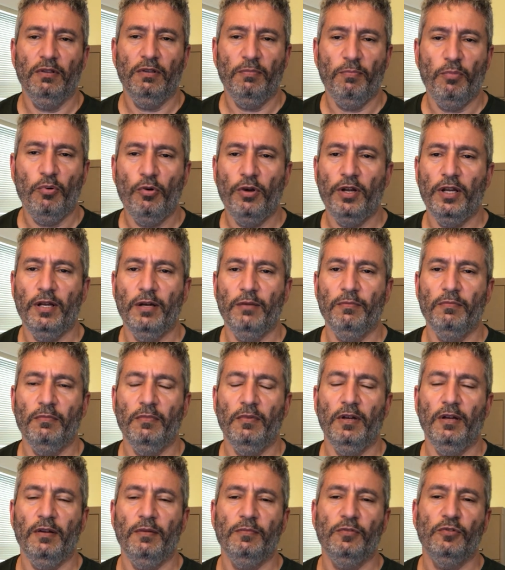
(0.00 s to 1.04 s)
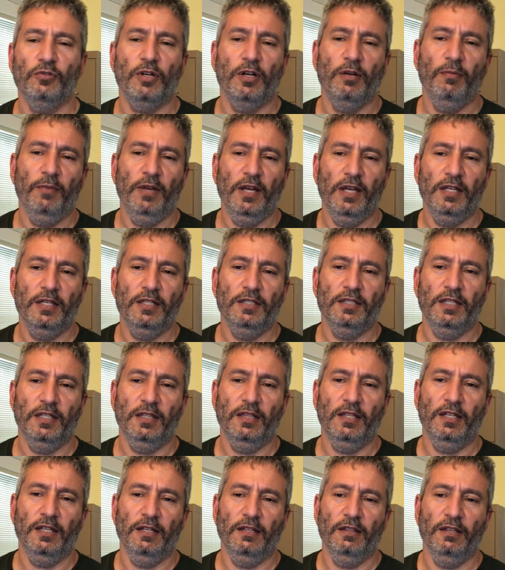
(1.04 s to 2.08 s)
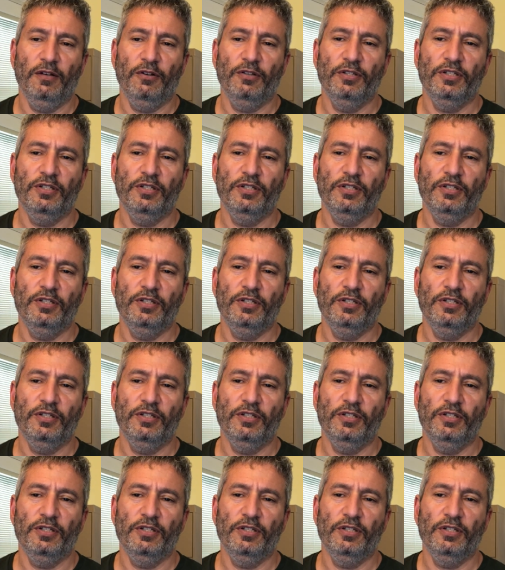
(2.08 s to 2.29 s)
point I'm trying to make is that the